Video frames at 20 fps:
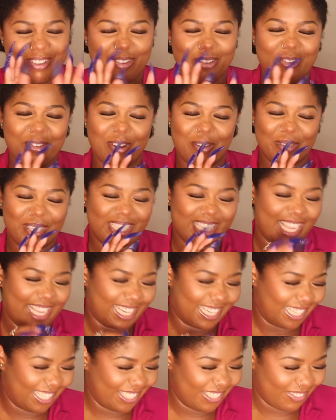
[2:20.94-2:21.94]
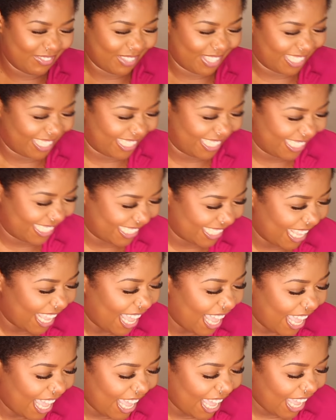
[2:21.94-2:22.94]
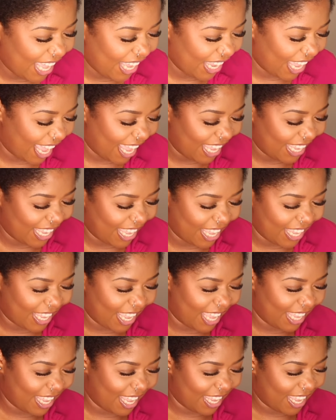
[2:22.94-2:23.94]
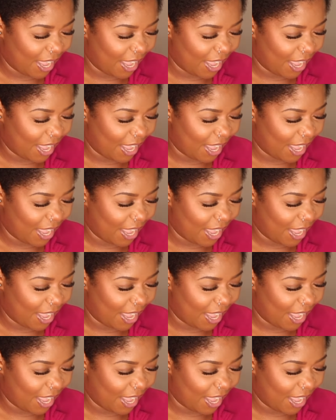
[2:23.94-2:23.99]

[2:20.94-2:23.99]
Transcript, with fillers: Oh, I'm excited. Oh my goodness. Okay, okay, okay, okay,